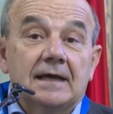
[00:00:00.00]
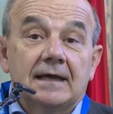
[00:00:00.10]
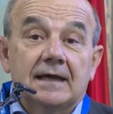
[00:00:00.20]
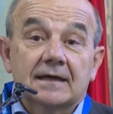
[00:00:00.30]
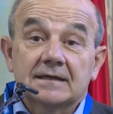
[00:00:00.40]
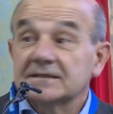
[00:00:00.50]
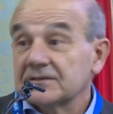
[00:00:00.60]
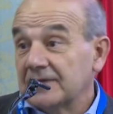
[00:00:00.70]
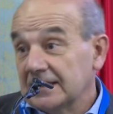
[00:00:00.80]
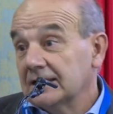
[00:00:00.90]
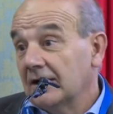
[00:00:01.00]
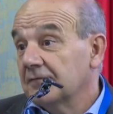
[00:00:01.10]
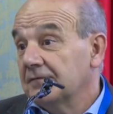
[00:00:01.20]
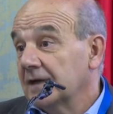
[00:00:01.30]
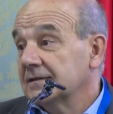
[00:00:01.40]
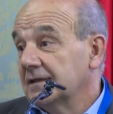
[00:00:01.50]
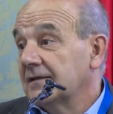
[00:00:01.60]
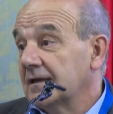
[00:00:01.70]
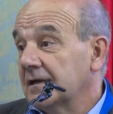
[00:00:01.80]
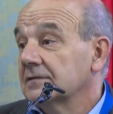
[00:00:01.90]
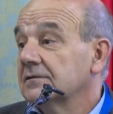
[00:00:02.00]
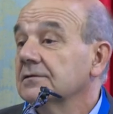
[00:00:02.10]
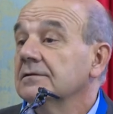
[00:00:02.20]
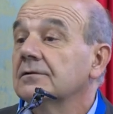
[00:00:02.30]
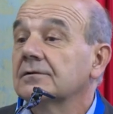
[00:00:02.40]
Uh, he is right now, in fact, the director